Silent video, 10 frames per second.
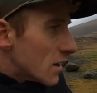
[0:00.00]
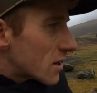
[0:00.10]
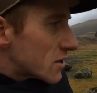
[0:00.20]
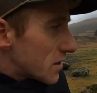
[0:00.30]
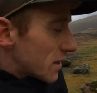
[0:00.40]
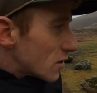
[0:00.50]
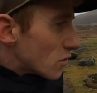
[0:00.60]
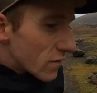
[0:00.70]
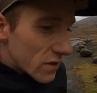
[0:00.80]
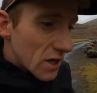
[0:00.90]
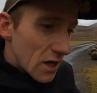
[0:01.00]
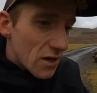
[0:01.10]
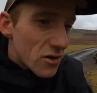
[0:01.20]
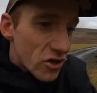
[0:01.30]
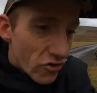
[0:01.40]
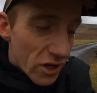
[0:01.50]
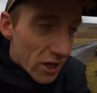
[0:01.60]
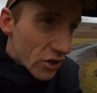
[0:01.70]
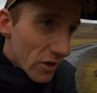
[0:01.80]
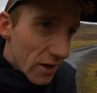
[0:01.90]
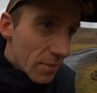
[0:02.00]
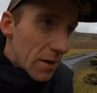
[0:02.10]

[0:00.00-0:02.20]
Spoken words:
Because I think over the years, traditionally,